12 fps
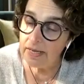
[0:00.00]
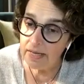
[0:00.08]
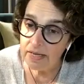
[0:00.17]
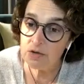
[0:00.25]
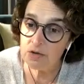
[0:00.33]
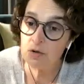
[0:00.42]

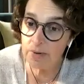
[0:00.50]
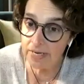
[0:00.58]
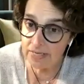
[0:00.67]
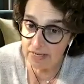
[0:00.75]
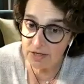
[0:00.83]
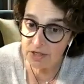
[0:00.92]
and or
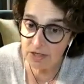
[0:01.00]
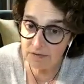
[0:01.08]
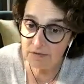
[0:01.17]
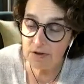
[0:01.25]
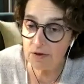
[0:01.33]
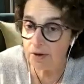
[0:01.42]
radiation
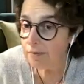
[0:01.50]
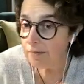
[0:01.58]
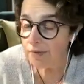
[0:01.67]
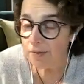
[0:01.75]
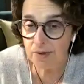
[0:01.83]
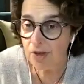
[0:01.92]
for
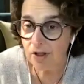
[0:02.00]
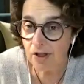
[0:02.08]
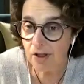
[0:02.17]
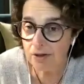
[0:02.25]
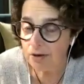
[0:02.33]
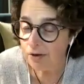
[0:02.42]
what we
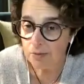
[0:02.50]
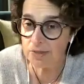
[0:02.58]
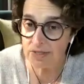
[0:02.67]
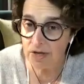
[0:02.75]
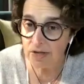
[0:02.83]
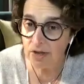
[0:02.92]
call,
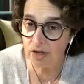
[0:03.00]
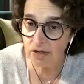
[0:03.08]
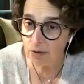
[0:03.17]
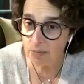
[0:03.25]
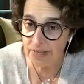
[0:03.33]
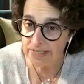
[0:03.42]
what's called
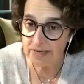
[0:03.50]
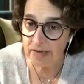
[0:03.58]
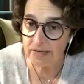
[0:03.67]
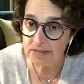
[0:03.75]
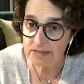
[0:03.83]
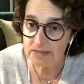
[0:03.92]

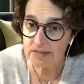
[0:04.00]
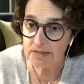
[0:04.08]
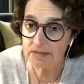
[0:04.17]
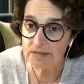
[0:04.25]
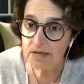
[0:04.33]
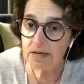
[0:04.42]
oligometastatic
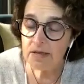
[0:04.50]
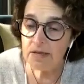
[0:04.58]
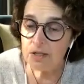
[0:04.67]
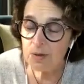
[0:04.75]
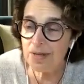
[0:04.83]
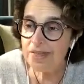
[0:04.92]
disease.
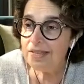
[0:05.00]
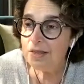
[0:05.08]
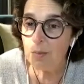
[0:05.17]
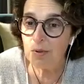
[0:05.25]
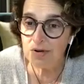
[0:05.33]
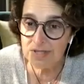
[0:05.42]
So I think the
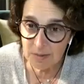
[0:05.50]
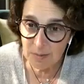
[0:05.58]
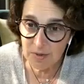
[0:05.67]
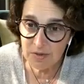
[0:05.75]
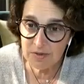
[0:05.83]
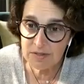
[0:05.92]

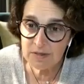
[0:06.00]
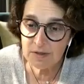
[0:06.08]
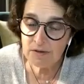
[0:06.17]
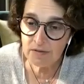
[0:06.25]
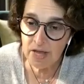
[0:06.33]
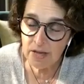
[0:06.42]
principles
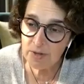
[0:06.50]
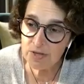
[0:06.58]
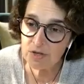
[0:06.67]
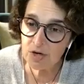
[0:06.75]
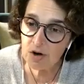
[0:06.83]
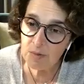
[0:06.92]
of
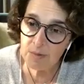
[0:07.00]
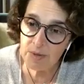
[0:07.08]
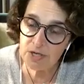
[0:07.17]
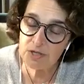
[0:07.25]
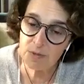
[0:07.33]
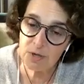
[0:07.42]
leiomyosarcoma
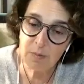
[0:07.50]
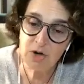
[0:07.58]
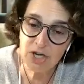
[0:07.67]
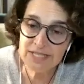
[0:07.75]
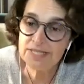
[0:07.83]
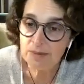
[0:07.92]
management are
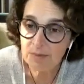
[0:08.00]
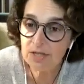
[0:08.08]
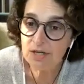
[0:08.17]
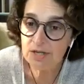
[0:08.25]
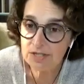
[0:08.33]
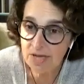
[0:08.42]
pretty
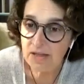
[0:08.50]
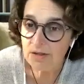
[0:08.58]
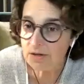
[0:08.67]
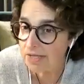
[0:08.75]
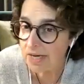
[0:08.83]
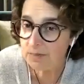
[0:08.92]
similar to
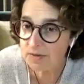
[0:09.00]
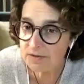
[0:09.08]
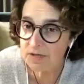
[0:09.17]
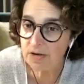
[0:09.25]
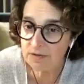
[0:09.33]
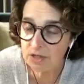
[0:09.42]
other types of
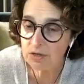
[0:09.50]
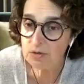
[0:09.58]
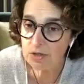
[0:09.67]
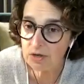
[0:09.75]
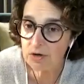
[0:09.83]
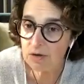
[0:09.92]
soft tissue
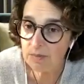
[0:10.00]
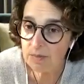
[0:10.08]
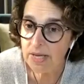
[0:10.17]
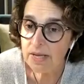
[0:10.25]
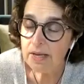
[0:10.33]
sarcoma.